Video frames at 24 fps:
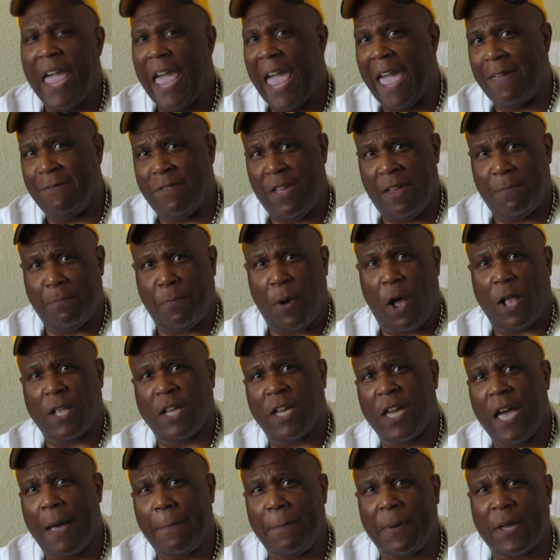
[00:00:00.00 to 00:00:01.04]
Have you ever bought a
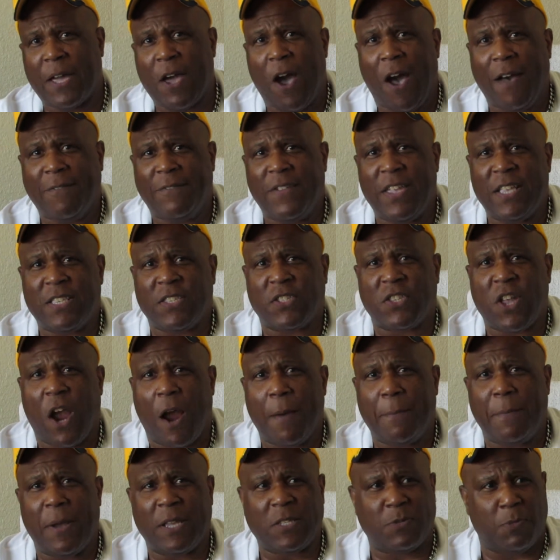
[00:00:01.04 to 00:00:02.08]
cup of coffee at
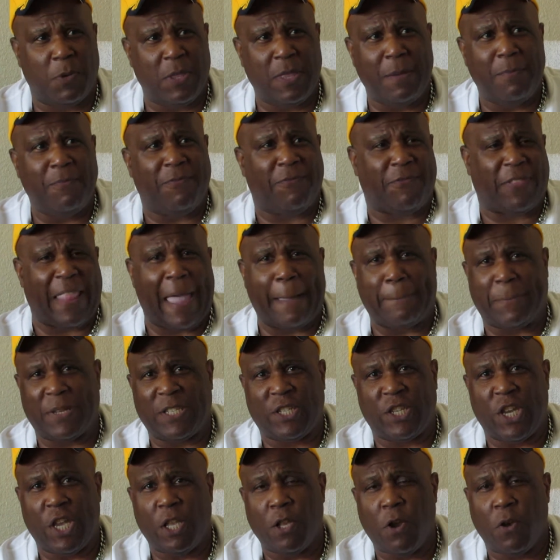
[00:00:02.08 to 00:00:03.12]
Starbucks, one of them
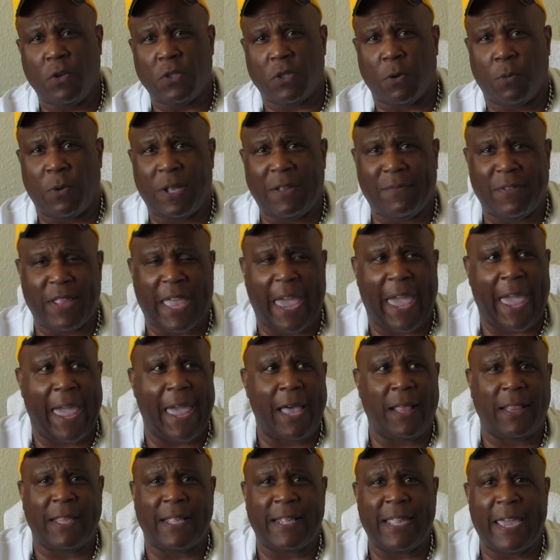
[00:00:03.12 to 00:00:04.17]
frappuccinos or whatever the
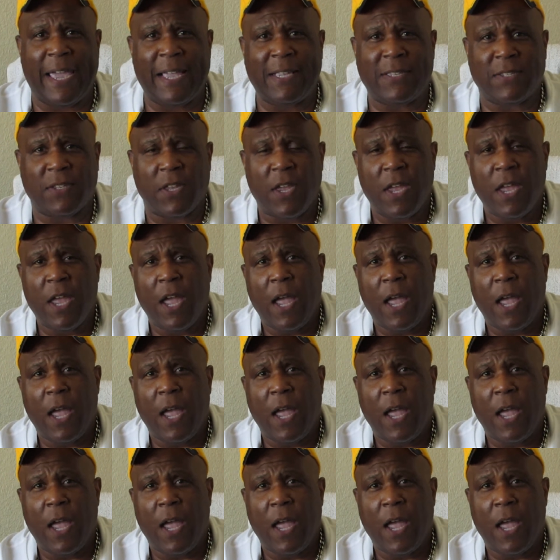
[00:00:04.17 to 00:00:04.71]
hell it is?